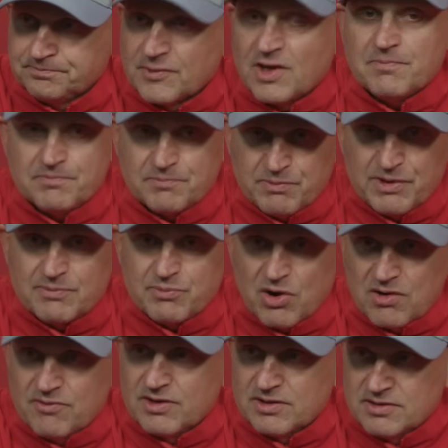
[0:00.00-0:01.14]
Yep, big
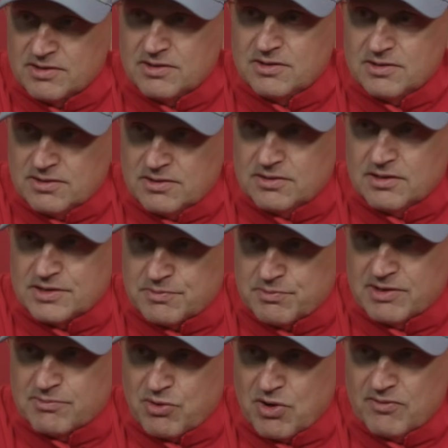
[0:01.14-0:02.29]
part of it. That's a
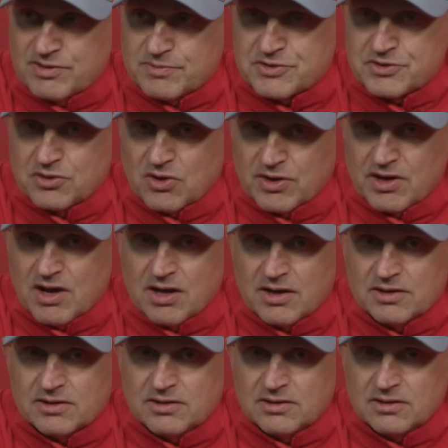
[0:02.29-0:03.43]
big part, especially early
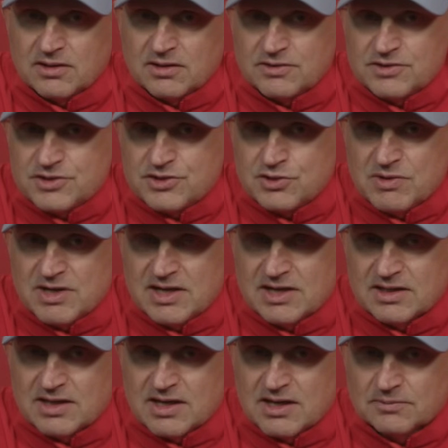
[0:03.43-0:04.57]
on. It's just unique
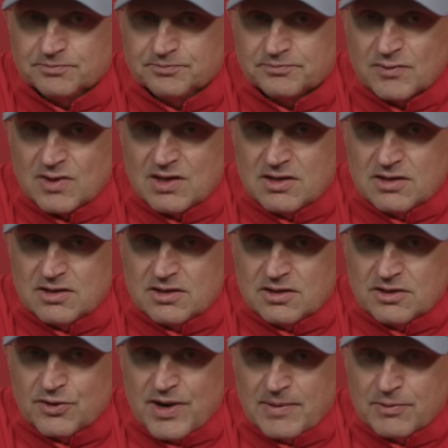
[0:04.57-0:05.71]
in that
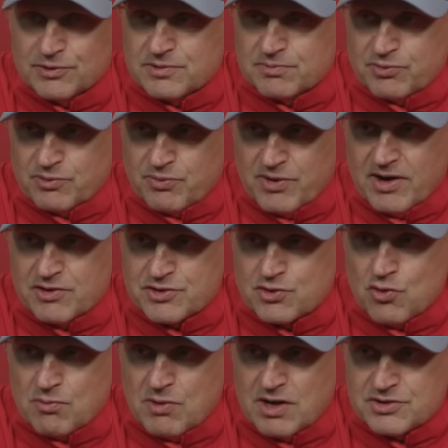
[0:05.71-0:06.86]
you're able to prepare
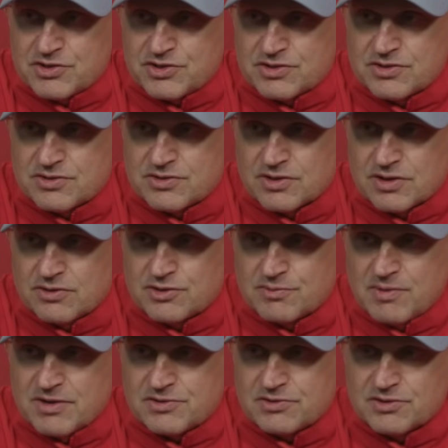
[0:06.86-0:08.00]
so much in your
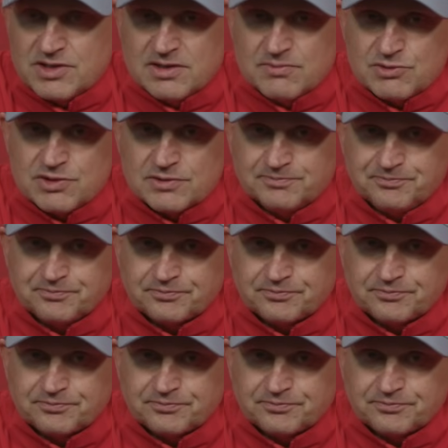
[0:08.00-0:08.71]
special teams.